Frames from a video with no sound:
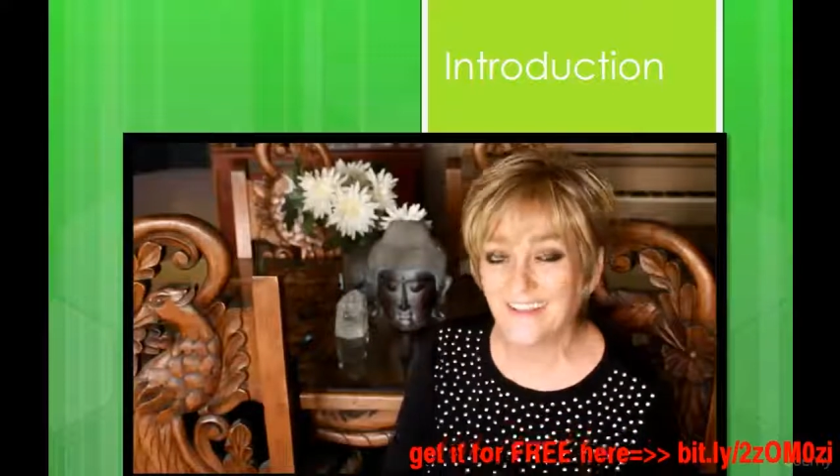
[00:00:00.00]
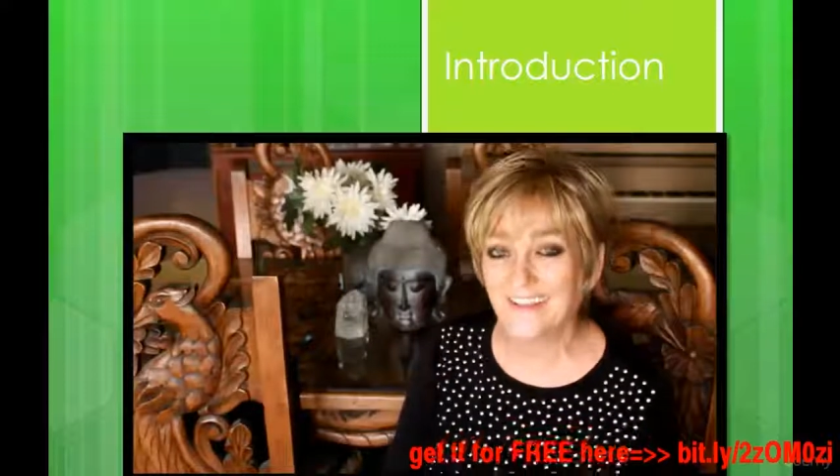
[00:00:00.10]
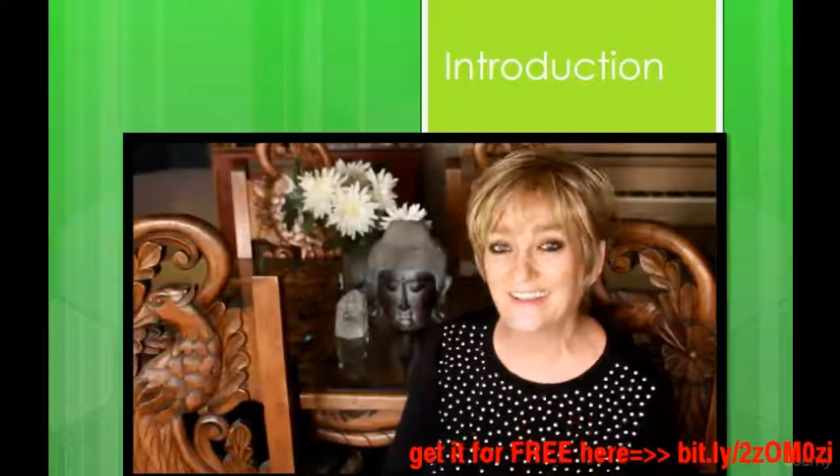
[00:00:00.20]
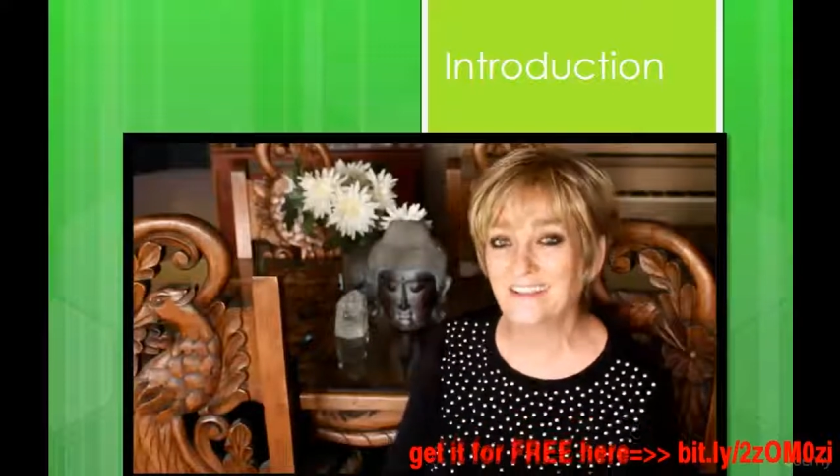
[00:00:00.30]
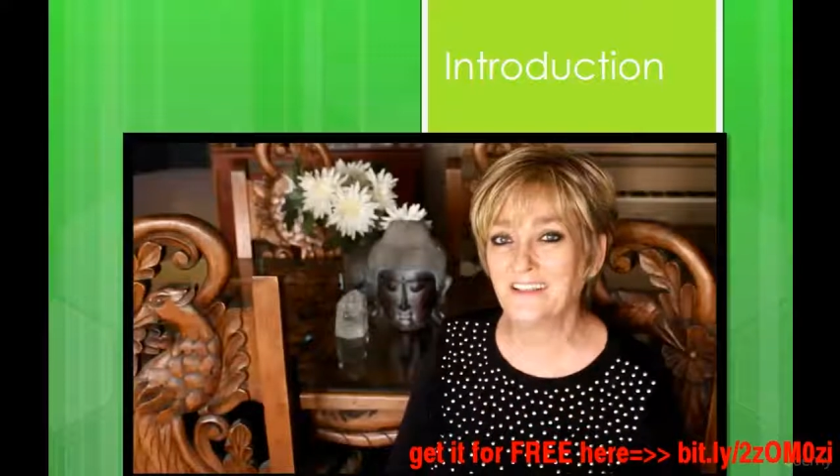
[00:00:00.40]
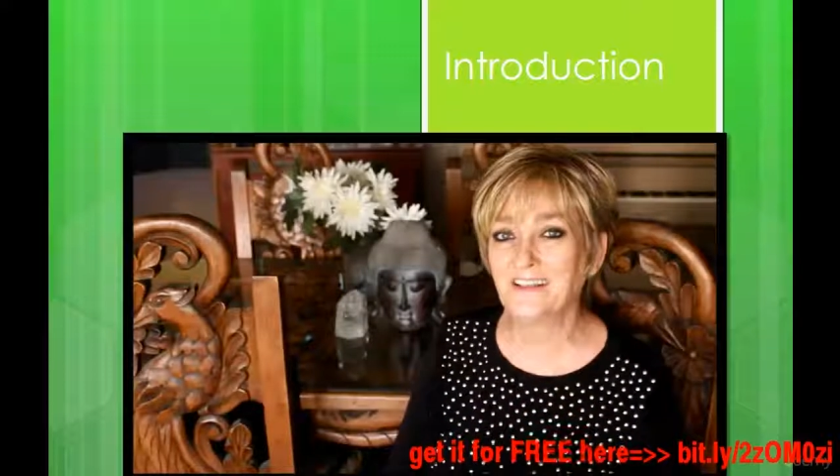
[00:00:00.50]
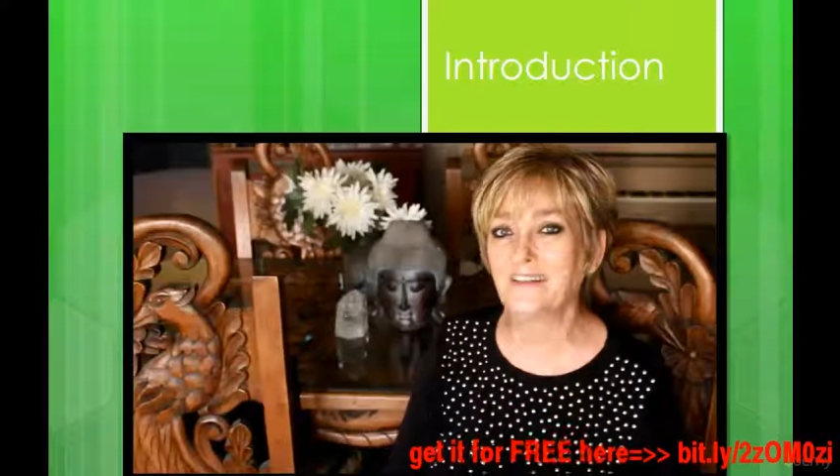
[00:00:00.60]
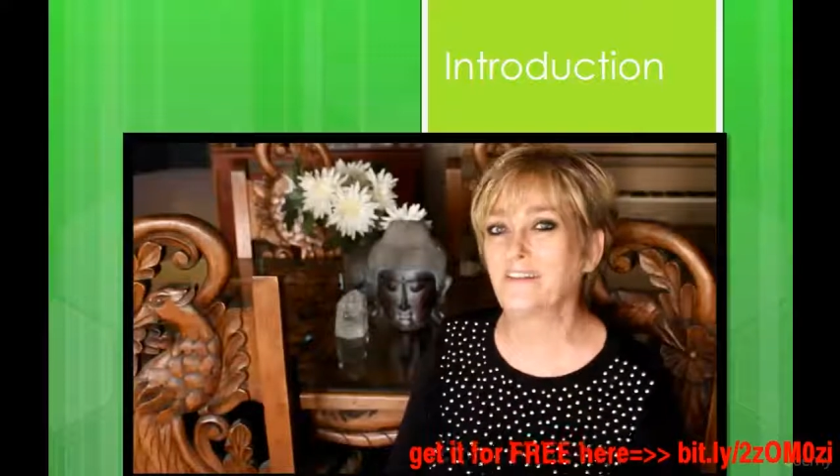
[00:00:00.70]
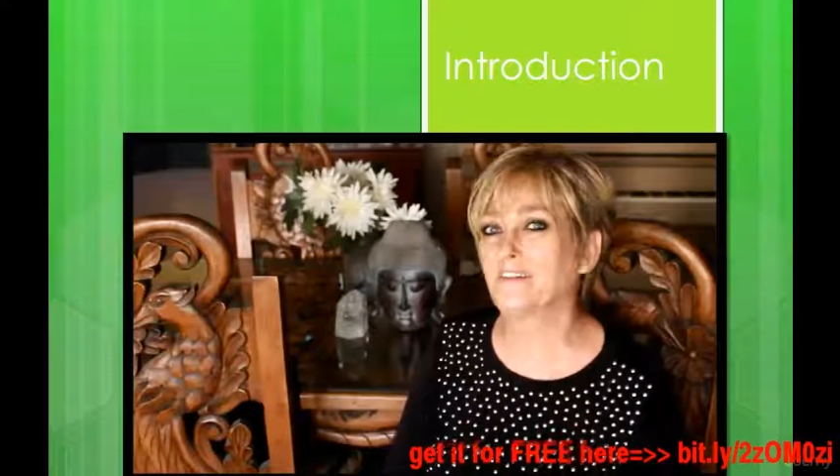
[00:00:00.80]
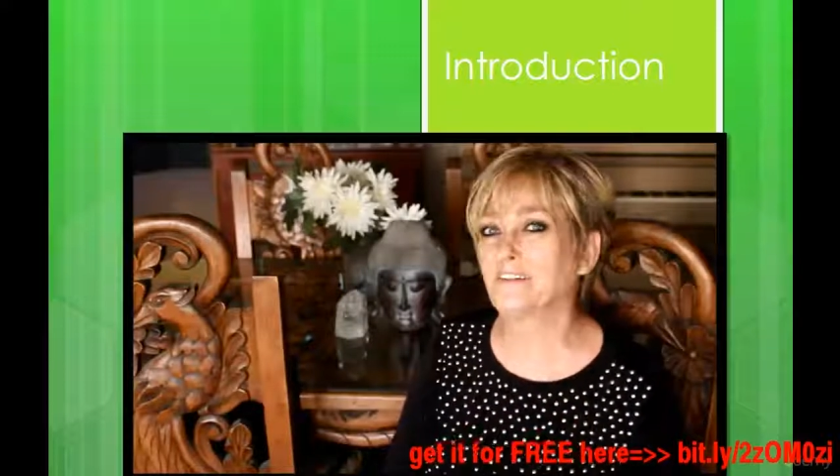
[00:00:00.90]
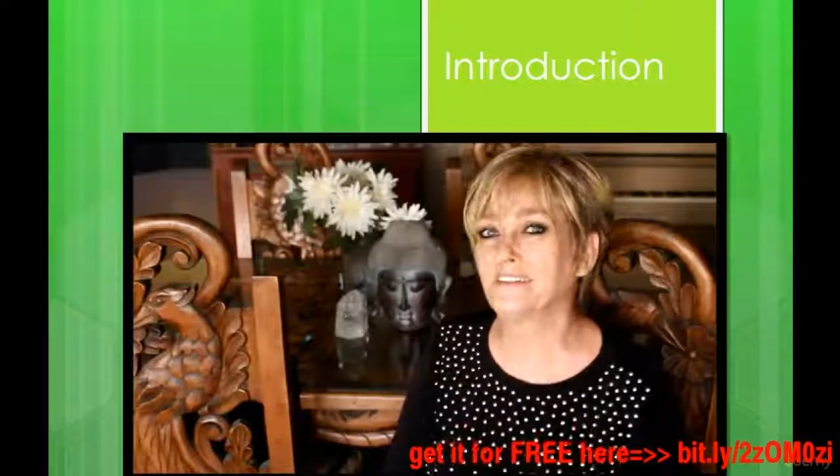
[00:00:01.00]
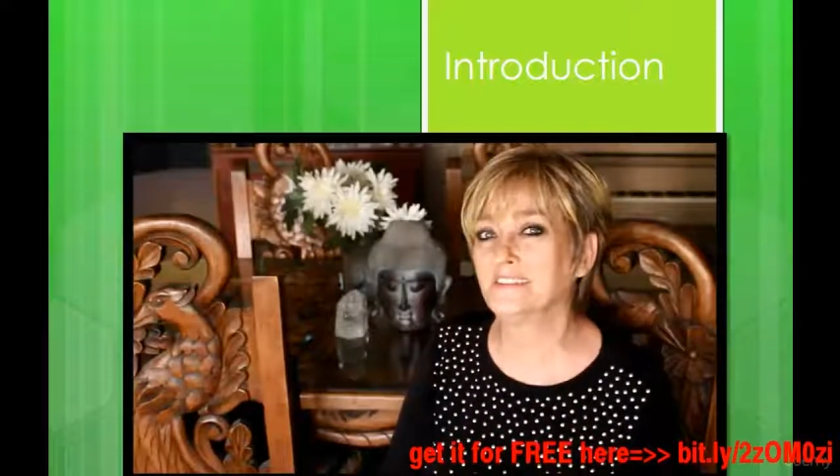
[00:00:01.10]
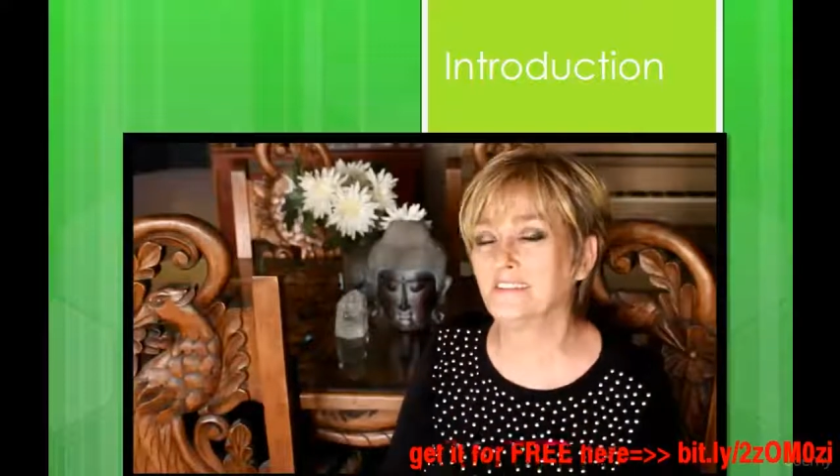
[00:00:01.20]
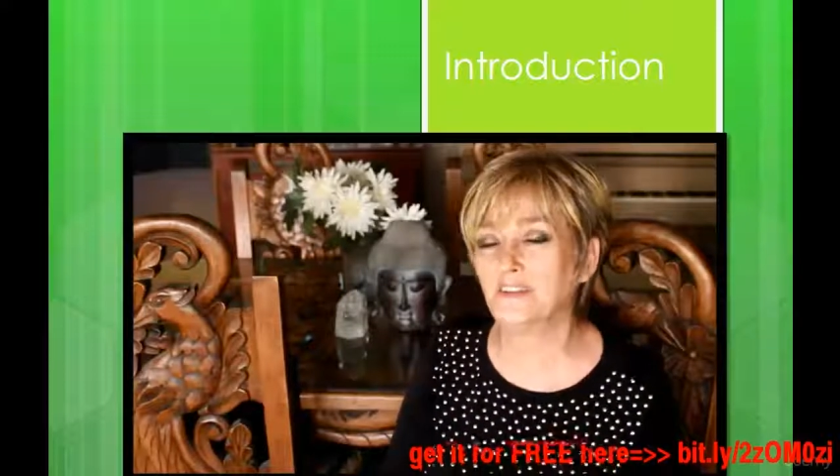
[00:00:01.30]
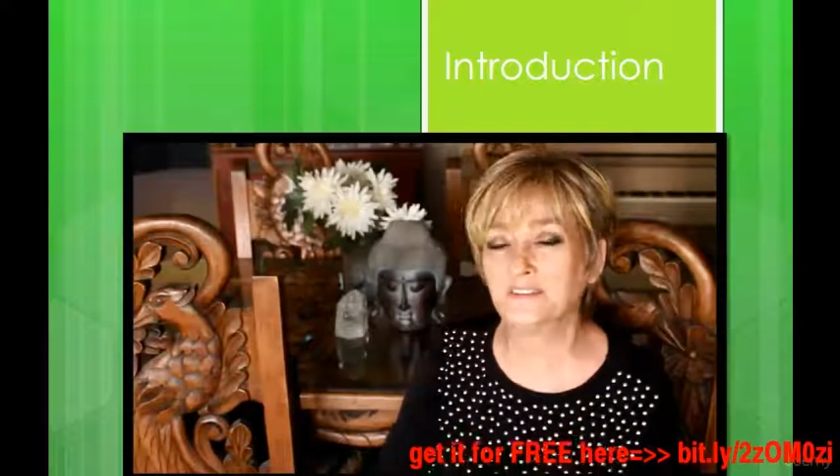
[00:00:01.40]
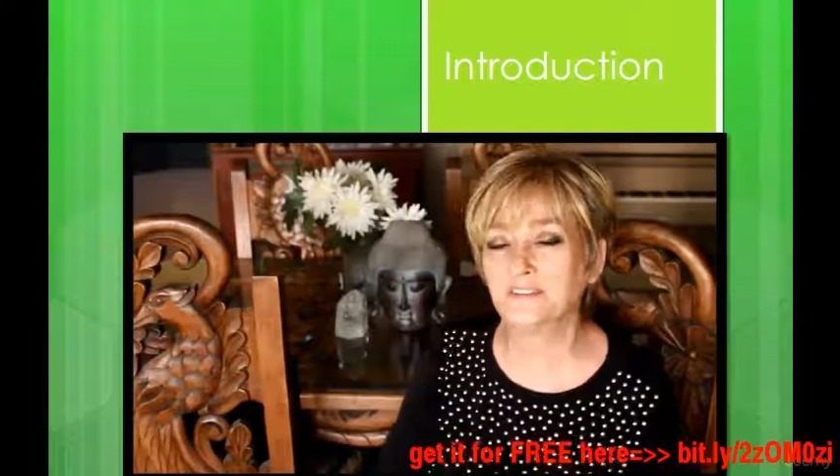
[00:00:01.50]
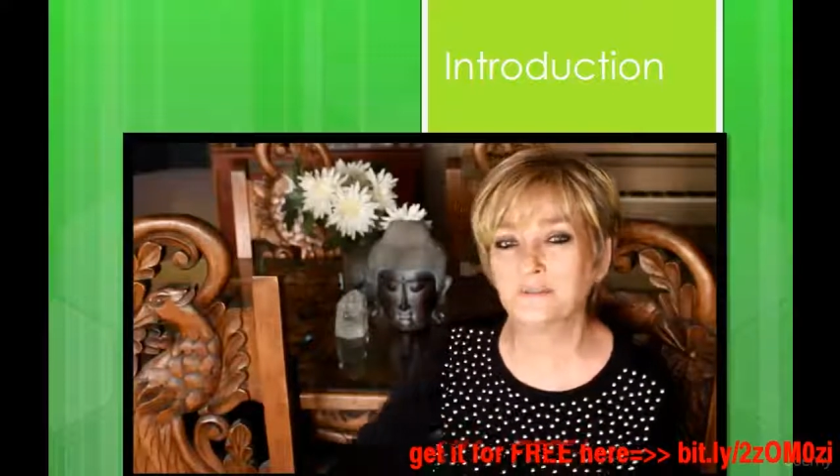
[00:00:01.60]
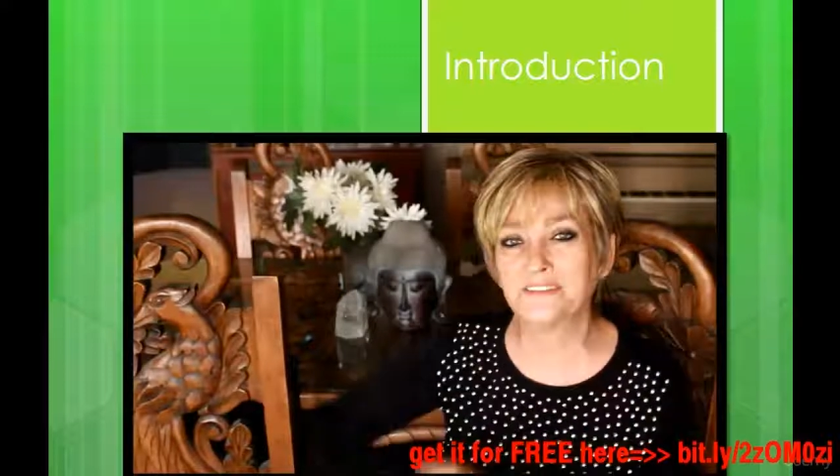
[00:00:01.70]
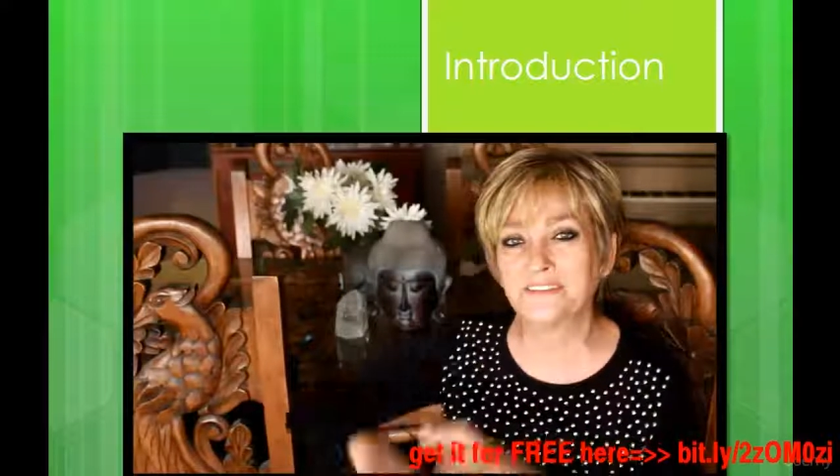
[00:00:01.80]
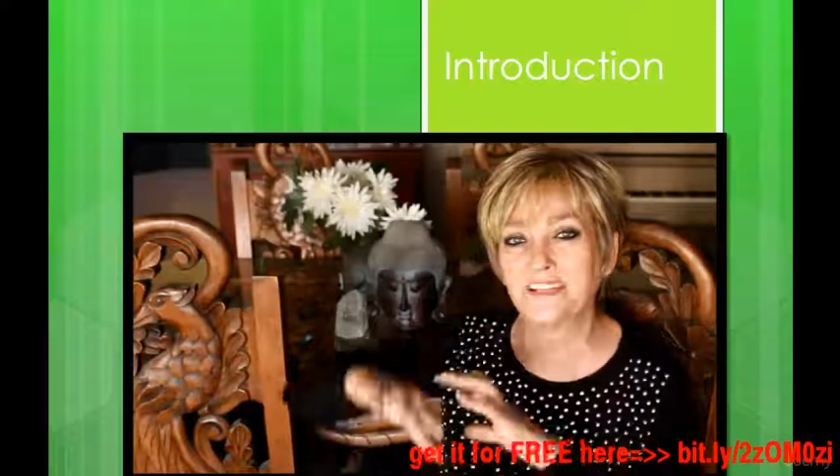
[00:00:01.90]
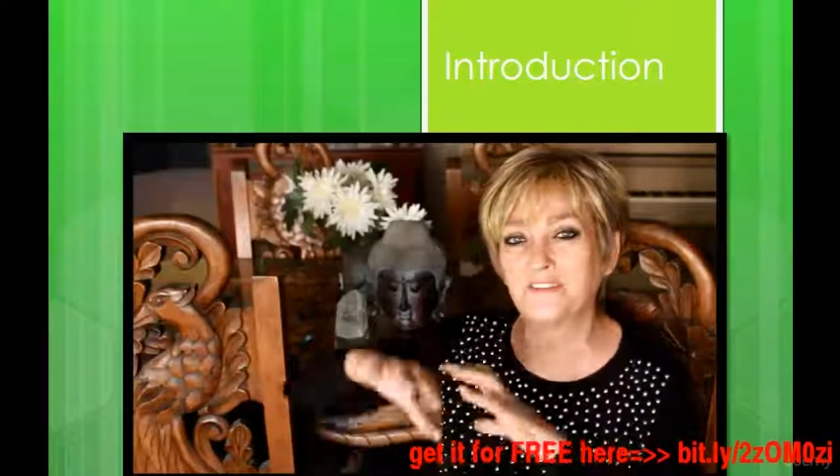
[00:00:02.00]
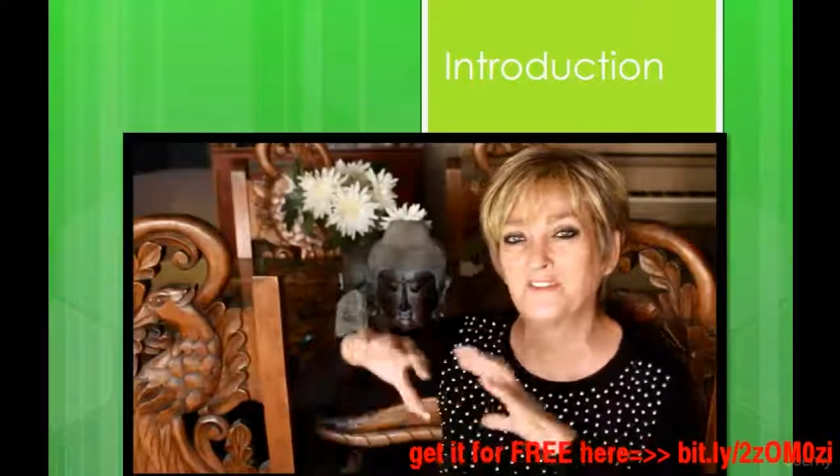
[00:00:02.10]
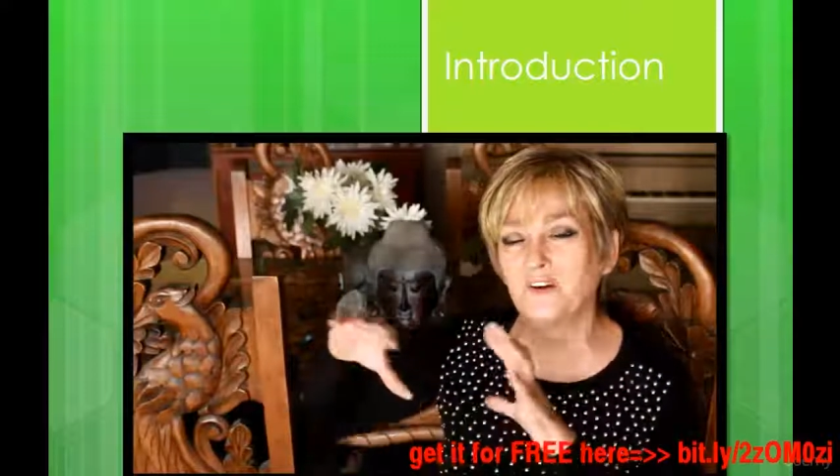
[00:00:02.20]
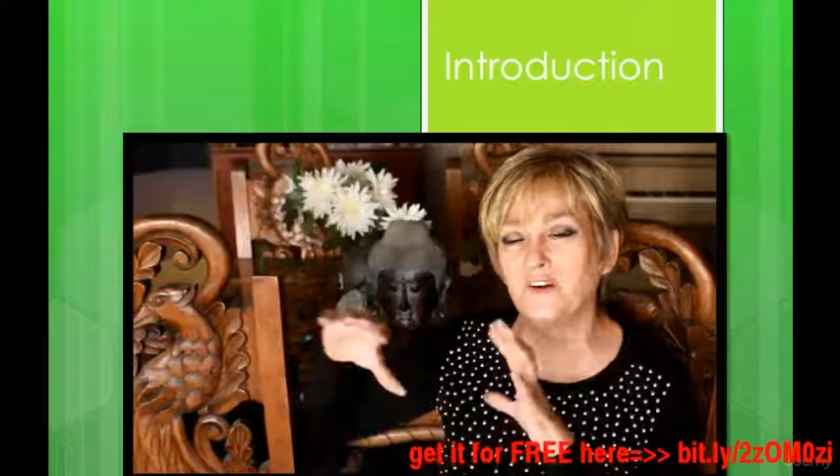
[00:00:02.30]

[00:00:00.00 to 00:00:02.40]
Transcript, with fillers: And uh, there is also a section